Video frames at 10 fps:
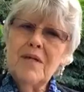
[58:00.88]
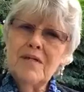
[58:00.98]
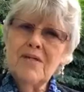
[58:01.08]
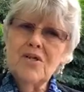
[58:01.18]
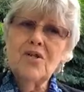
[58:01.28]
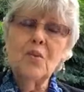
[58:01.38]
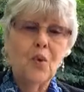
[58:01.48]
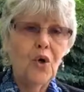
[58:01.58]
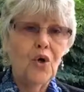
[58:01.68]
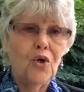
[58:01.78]
it's just a
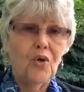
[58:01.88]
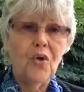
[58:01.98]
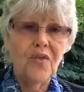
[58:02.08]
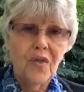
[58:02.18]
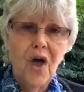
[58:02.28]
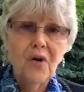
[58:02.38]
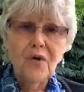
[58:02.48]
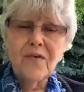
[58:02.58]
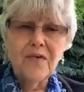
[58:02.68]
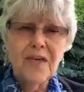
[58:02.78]
word, or a thought, or
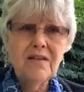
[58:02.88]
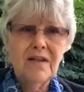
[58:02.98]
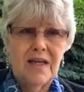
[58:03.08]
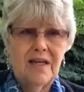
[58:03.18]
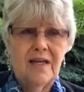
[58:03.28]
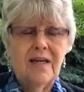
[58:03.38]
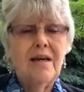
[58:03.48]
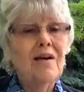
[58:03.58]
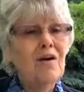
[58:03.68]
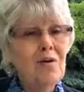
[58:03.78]
a feeling,
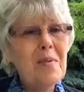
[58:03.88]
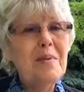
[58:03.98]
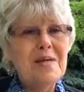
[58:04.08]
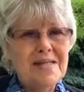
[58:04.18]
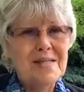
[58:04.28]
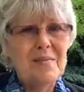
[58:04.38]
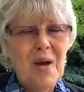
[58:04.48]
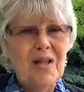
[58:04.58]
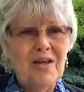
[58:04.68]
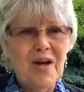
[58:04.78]
or maybe a
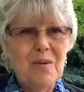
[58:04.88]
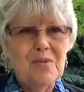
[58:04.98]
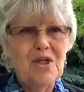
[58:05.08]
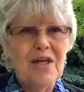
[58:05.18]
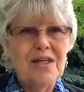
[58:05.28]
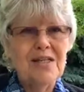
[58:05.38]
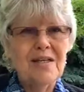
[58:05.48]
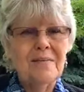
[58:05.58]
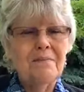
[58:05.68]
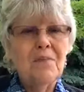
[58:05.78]
symbolic object.
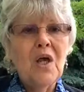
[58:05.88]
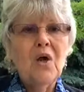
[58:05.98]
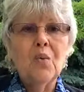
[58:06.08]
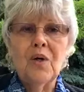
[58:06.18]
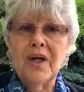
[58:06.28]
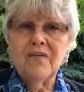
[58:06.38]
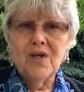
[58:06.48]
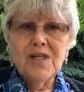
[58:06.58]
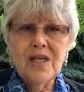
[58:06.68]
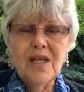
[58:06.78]
Whatever
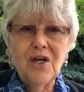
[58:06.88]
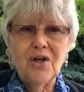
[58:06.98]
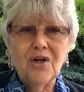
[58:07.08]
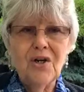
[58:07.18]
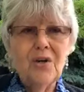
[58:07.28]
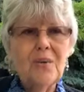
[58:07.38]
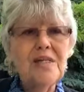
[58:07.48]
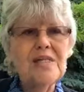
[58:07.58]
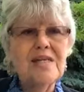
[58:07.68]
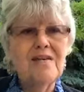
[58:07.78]
is here,
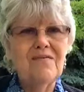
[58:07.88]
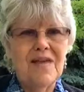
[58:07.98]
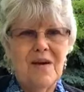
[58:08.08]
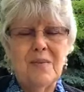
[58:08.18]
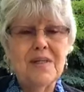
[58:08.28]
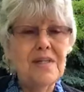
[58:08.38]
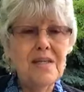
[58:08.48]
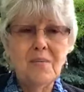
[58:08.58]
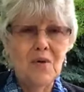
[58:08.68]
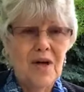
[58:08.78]
receive that with
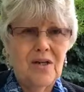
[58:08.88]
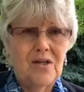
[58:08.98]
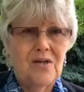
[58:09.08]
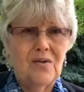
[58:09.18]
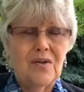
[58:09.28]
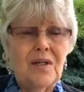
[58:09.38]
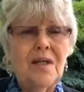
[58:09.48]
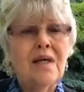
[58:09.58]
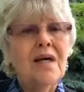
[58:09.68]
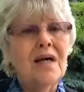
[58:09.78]
deep gratitude
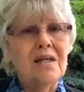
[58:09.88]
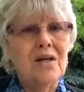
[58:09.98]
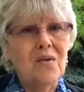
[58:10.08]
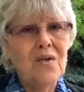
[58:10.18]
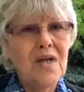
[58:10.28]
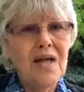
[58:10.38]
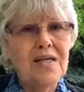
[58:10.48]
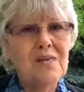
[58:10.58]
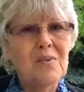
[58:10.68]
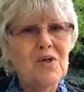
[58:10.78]
and know that it has
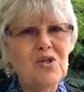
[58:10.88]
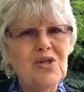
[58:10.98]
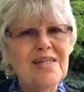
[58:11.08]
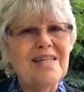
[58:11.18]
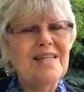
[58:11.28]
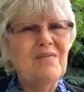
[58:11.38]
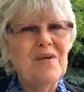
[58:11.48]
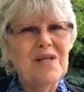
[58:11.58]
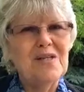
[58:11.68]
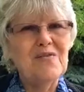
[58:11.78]
spiritual
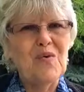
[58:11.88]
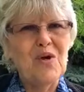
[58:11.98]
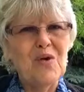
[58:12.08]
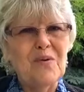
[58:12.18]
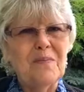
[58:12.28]
significance for you.